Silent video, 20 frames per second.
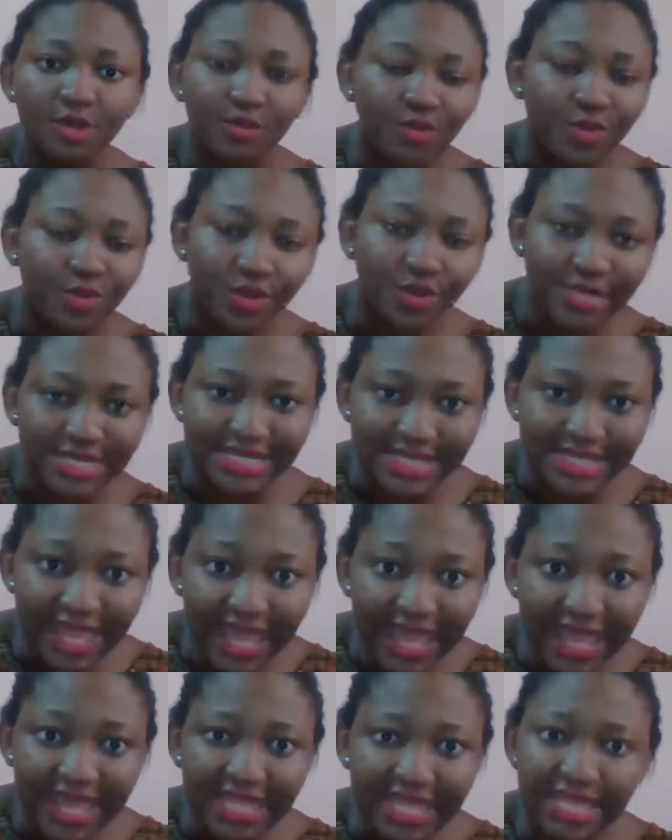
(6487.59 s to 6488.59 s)
But
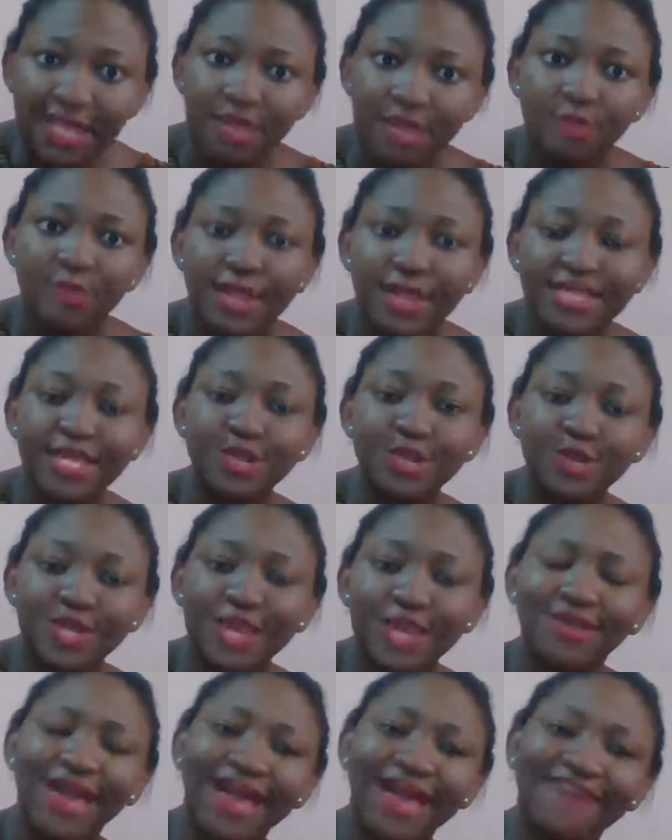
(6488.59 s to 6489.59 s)
then when they know that
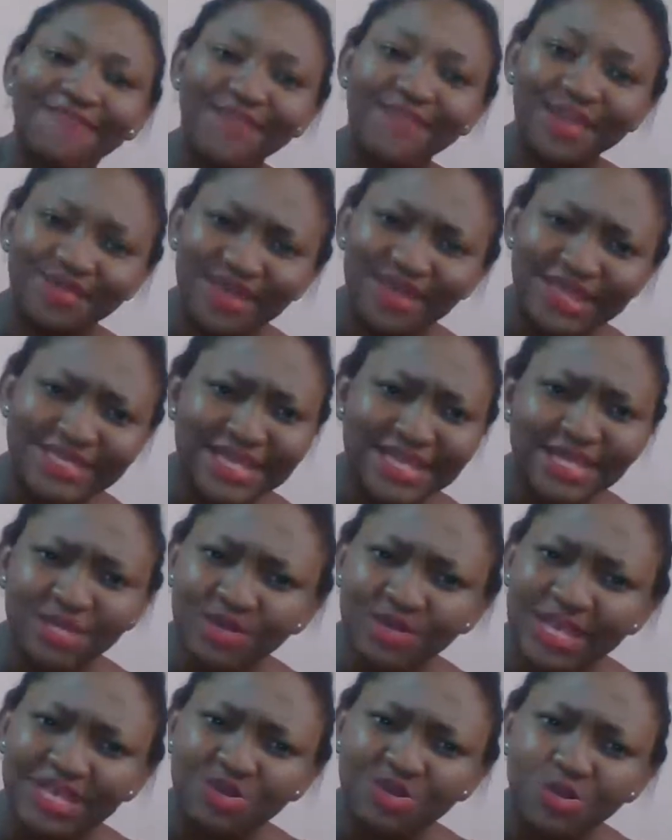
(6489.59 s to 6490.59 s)
you have parents, and they know
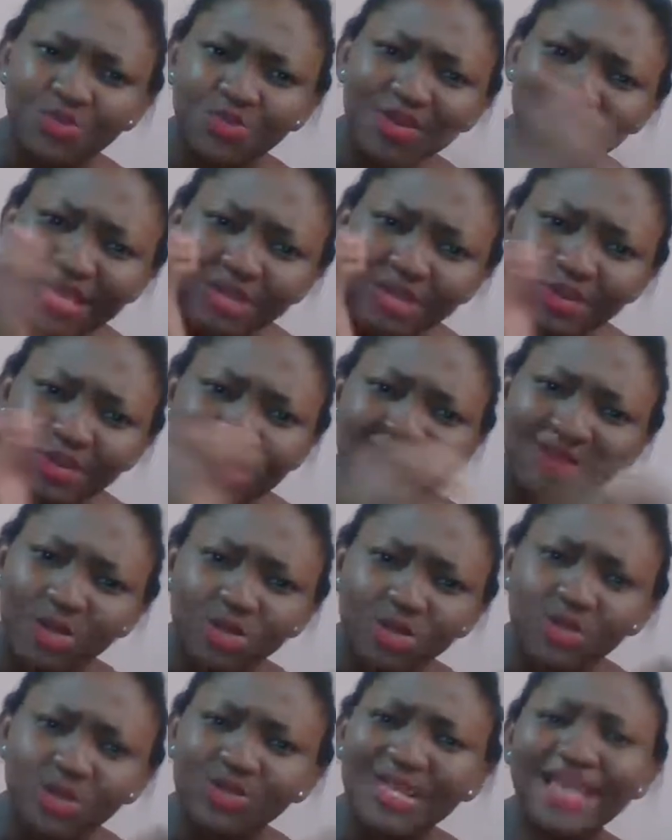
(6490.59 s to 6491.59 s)
that those parents are not around,
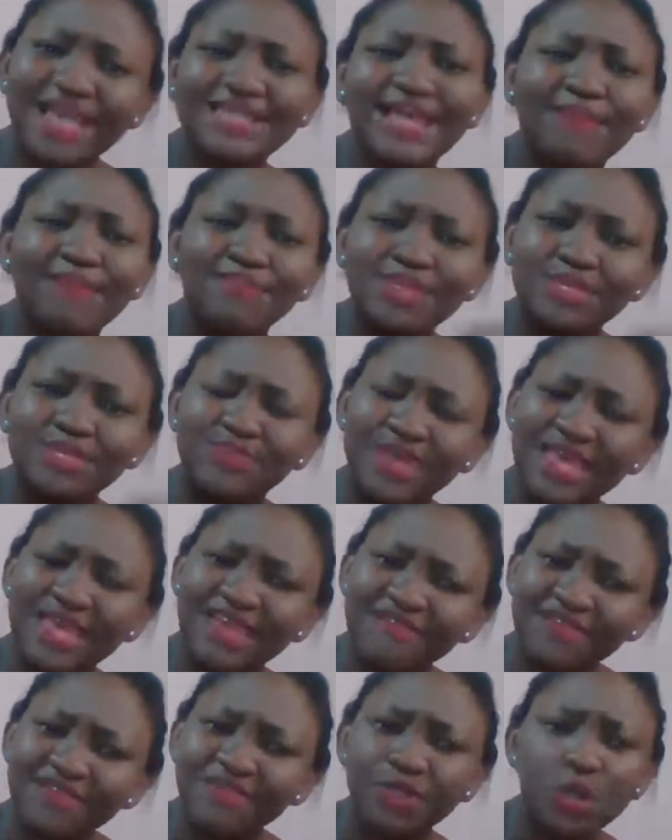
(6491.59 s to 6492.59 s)
they will not start
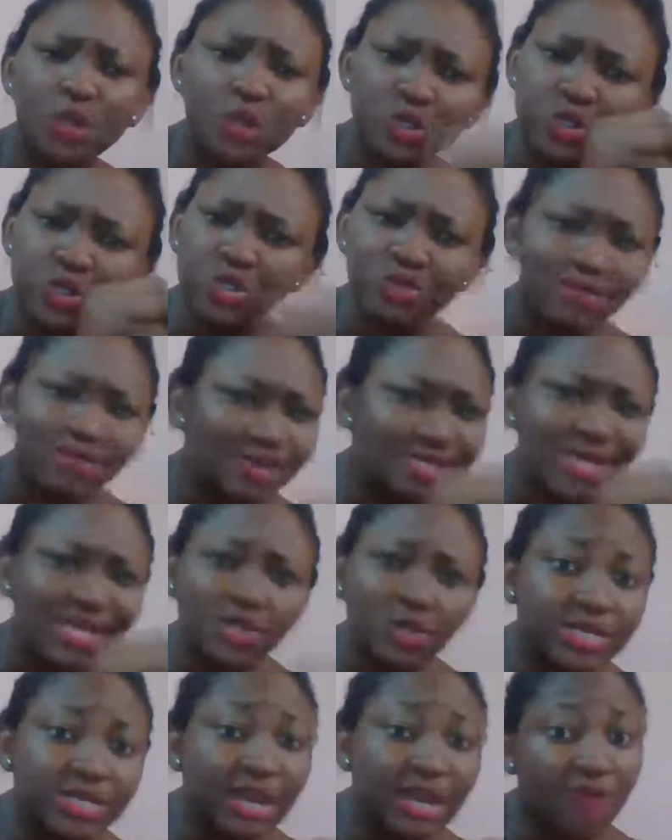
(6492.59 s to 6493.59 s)
misbehaving because those parents are
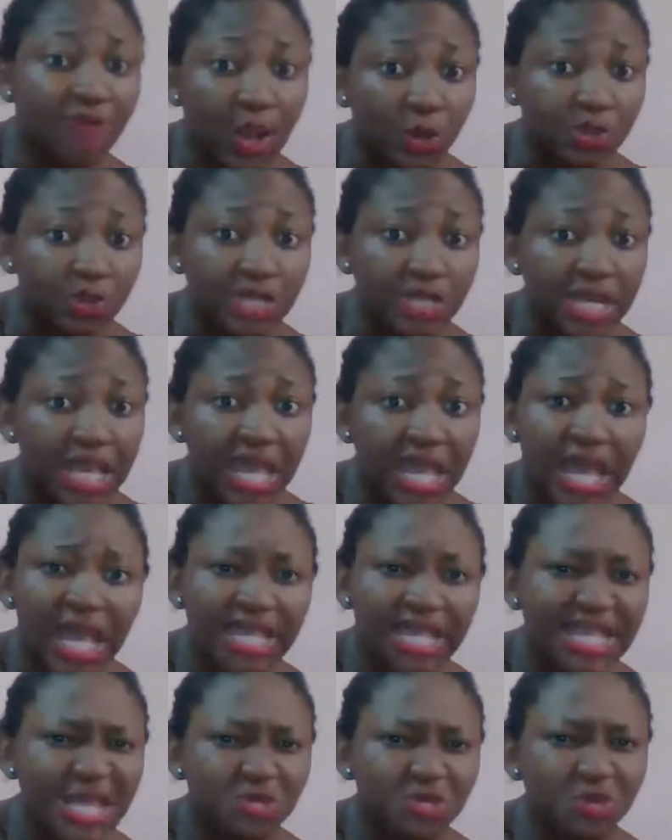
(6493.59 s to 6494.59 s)
not around. And
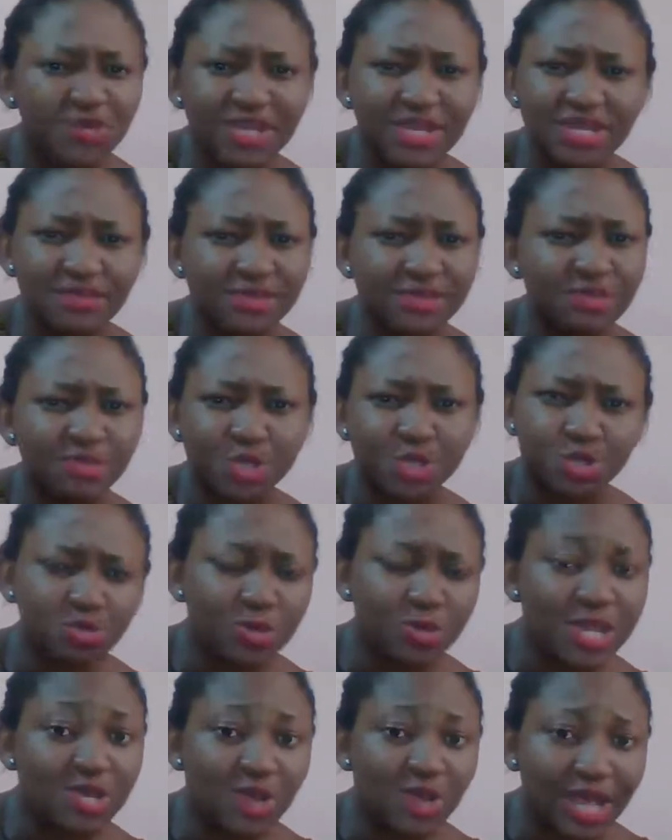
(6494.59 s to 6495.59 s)
that's what many of them will do
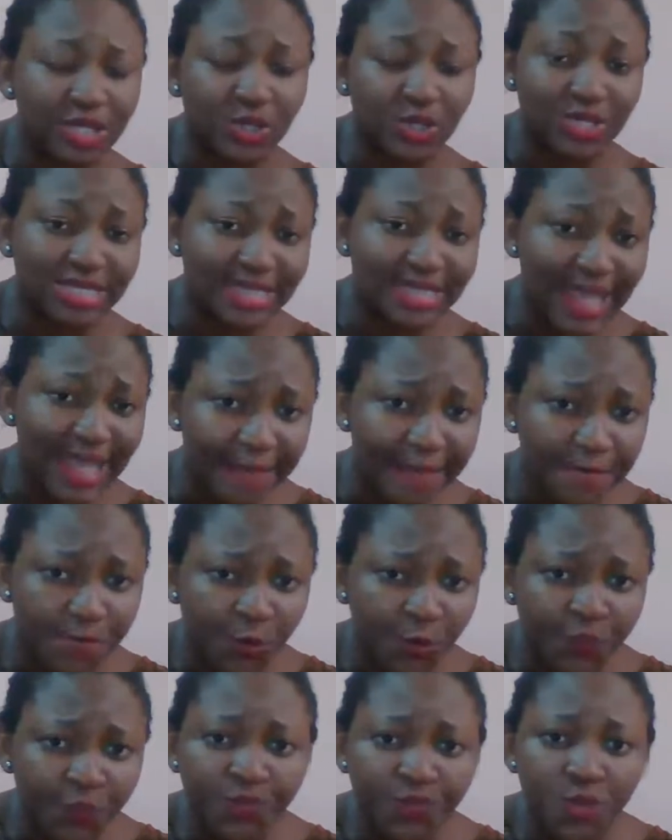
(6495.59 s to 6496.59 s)
when you are not there.
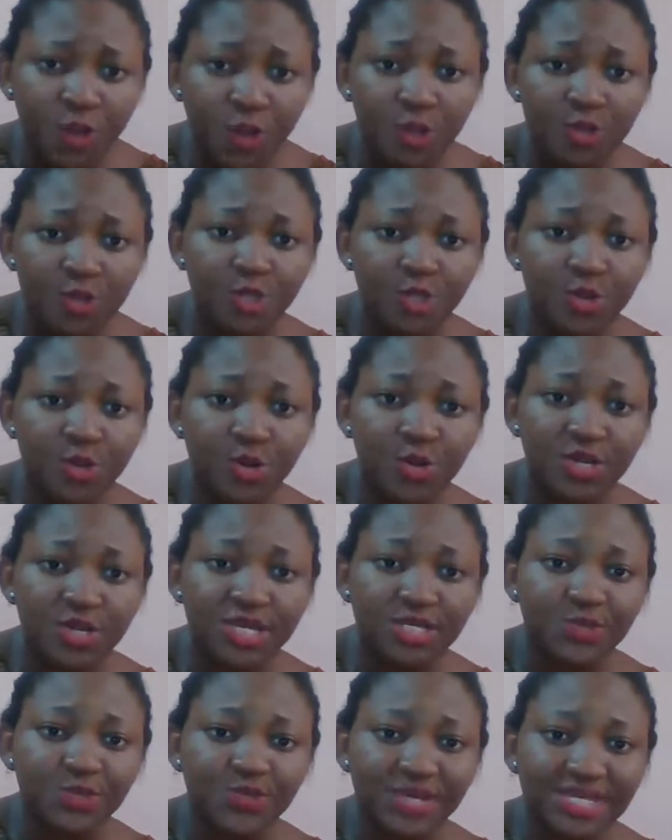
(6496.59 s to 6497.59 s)
So
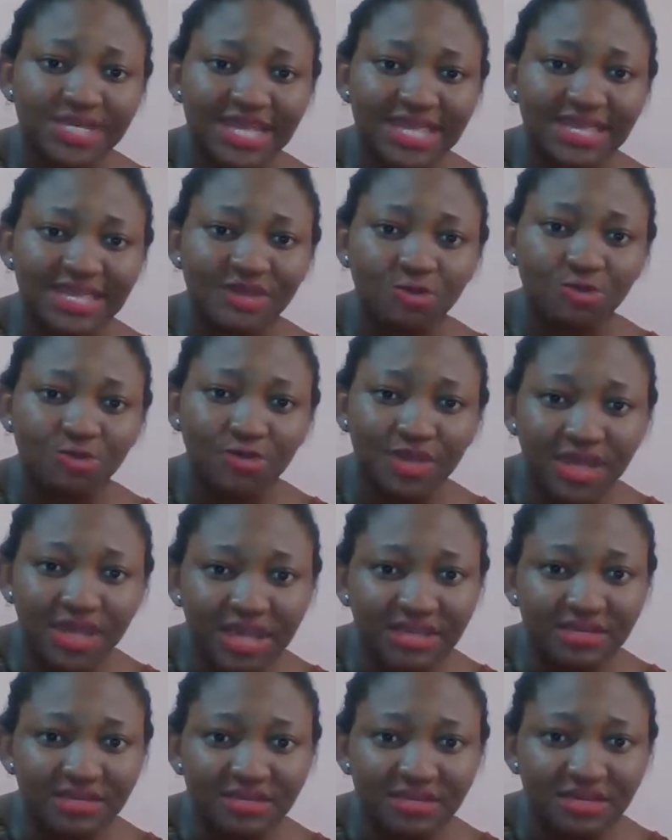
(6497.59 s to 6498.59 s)
especially
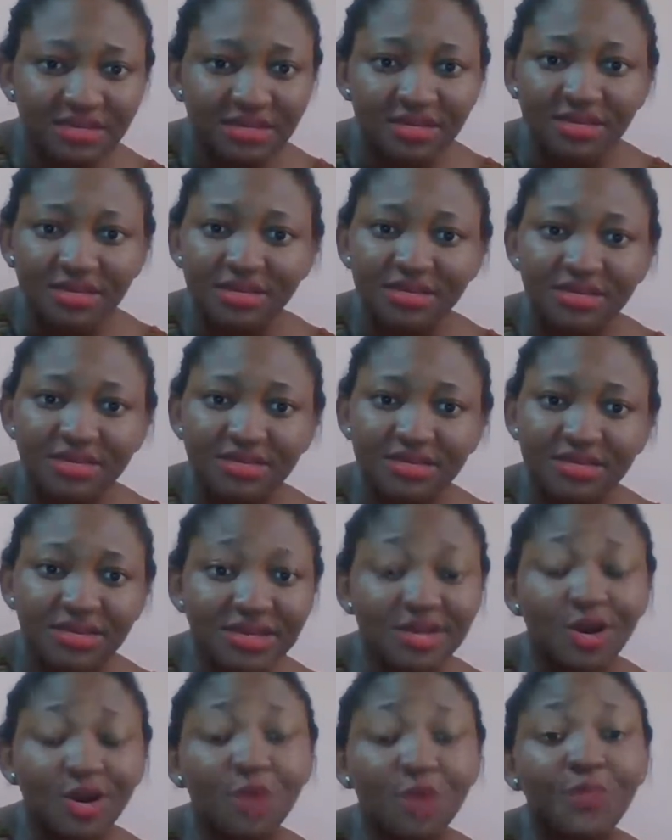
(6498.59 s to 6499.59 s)
when
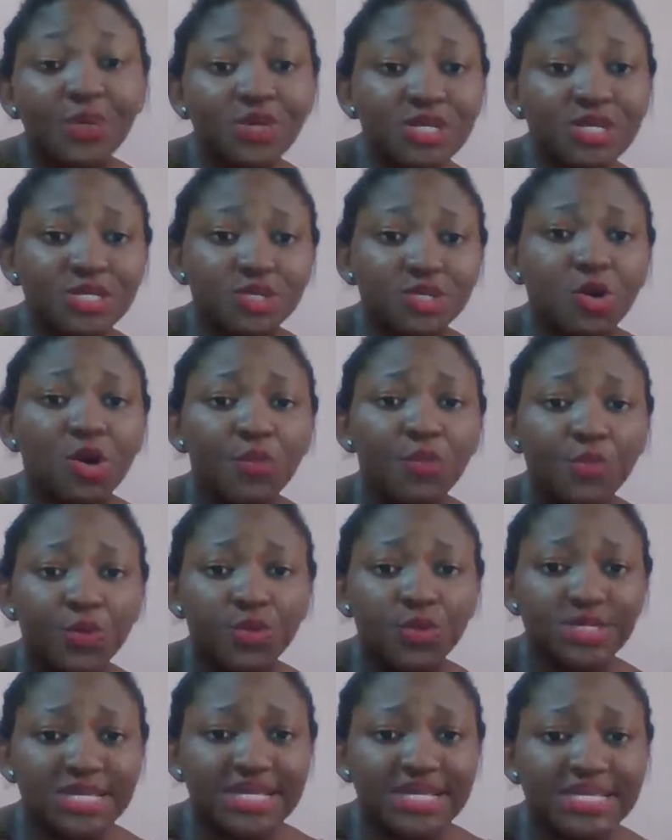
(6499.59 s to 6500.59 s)
is
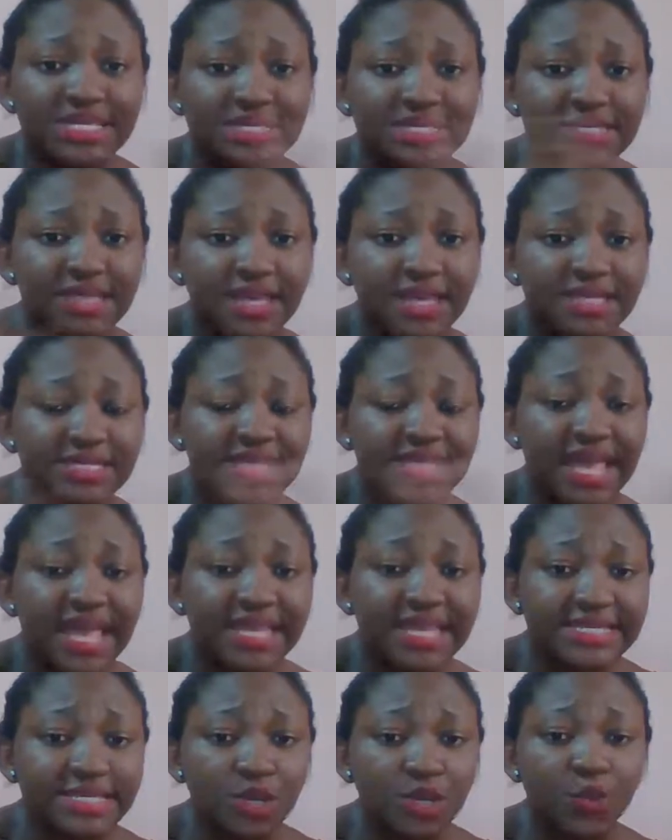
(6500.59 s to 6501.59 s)
opposite
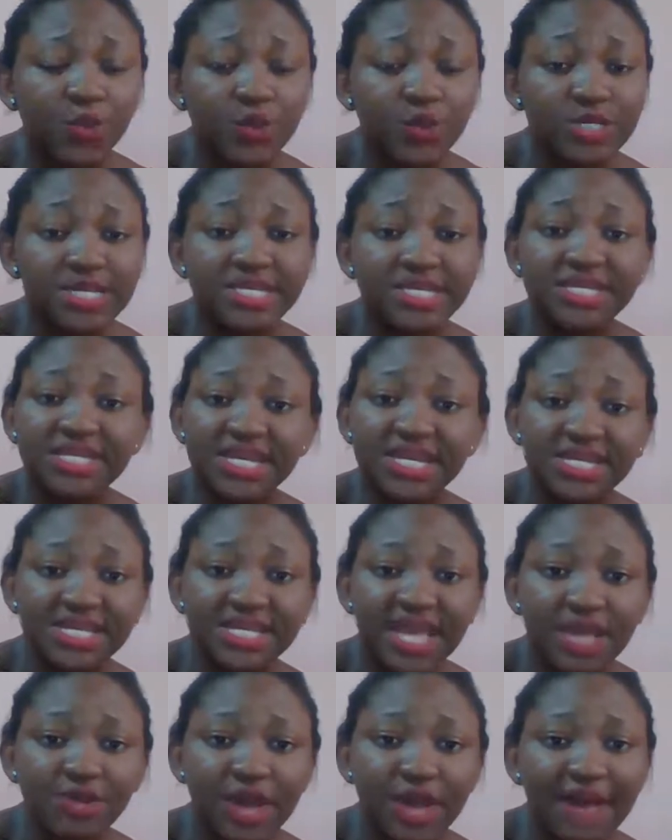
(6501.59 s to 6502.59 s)
sex, opposite
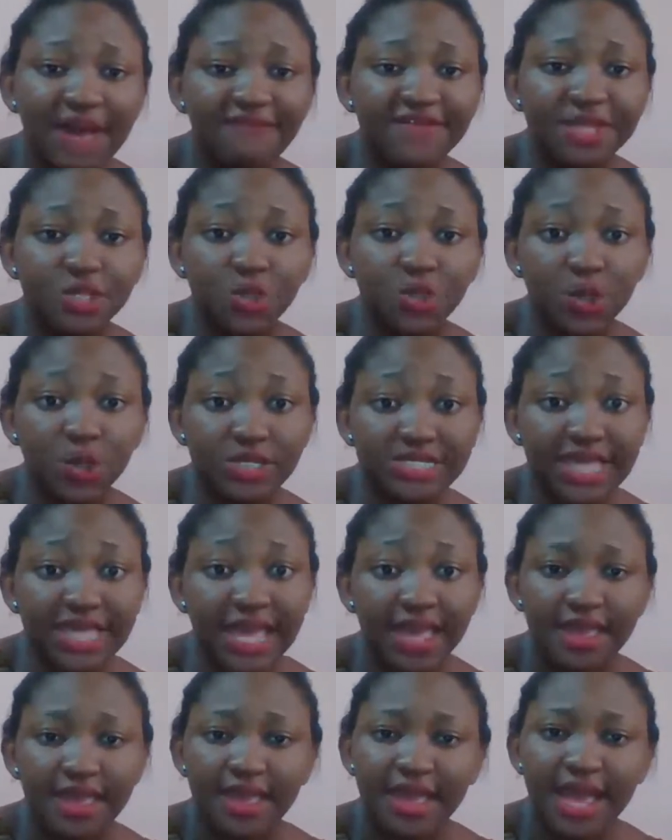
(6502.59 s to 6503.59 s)
gender, you have a daughter
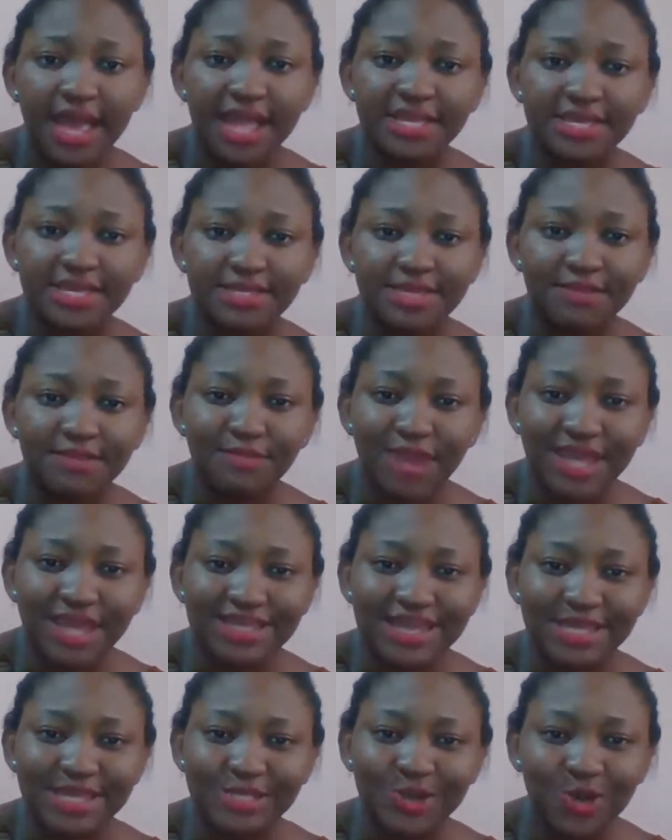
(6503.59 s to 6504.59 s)
and is a man
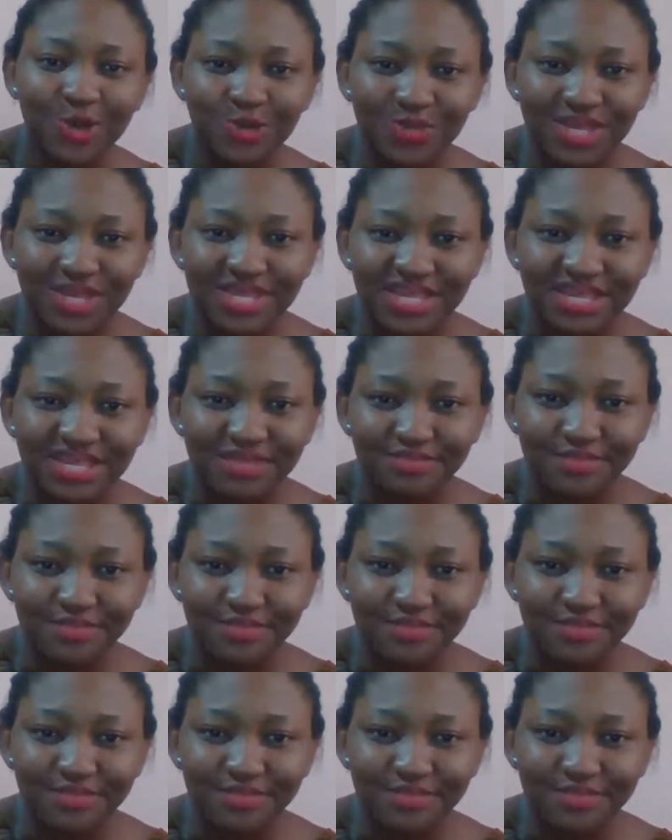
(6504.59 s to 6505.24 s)
that is coming in.